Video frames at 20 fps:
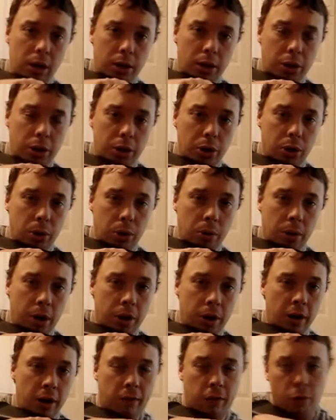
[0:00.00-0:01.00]
you know,
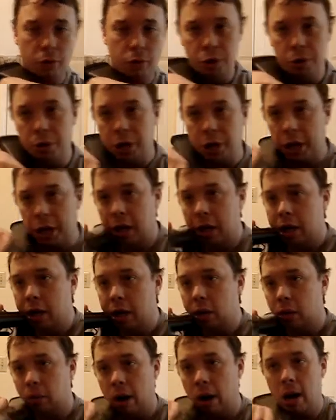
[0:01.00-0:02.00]
enough where you can get
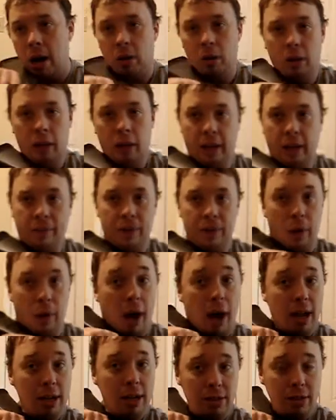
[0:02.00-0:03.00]
it around. Like if you
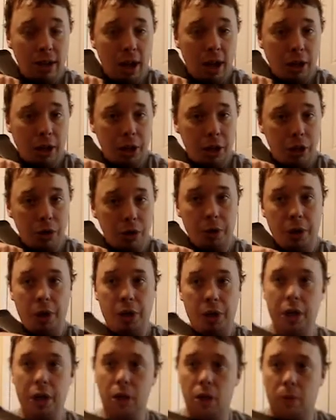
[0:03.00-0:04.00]
high stock it, you can
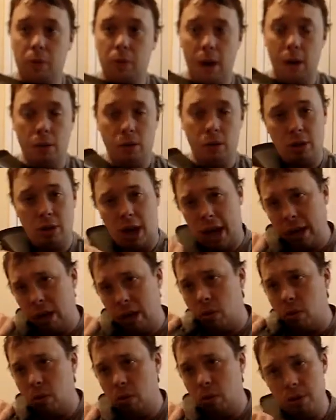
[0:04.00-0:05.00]
get it around tight
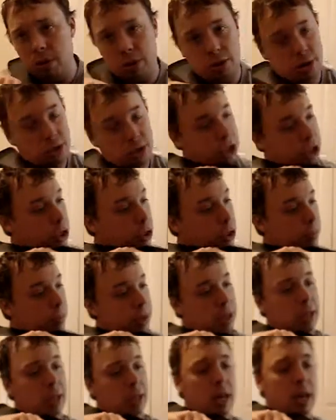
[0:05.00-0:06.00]
corners and
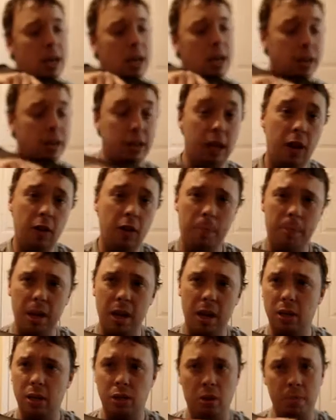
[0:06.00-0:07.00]
CQB. The
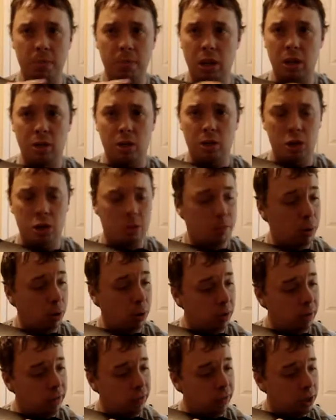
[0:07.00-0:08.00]
FPS to me is just
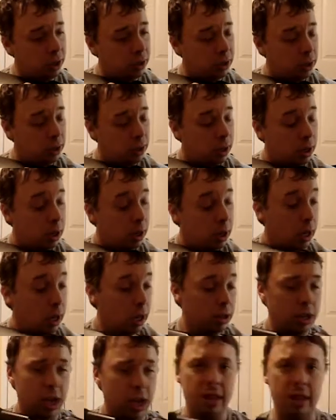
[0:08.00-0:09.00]
perfect.
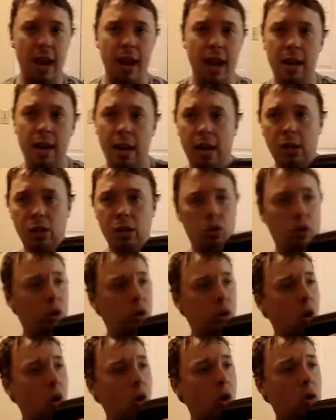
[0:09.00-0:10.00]
It's got that nice
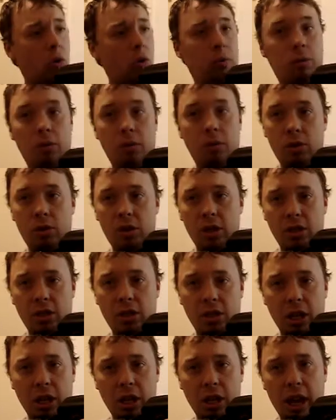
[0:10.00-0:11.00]
long
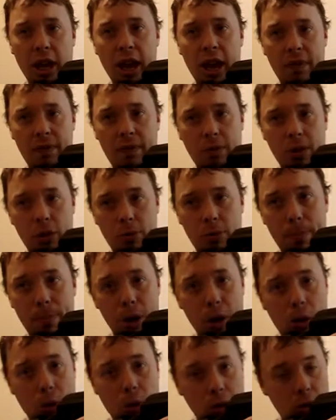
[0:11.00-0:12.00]
16.5 inch
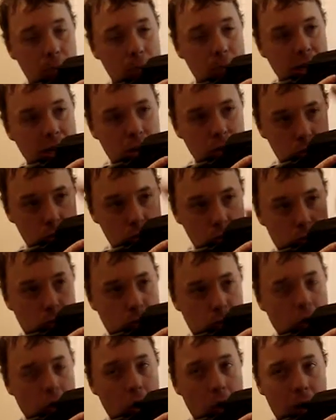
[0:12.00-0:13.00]
barrel to make those
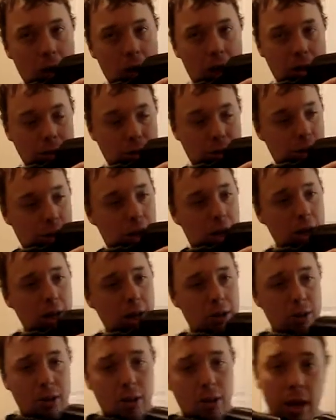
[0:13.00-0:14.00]
far out
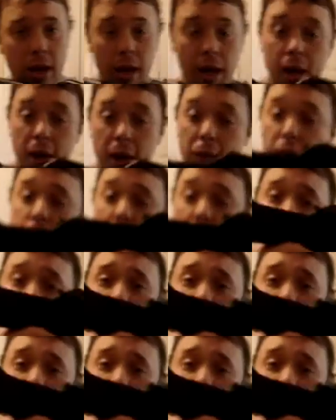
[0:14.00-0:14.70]
shots. full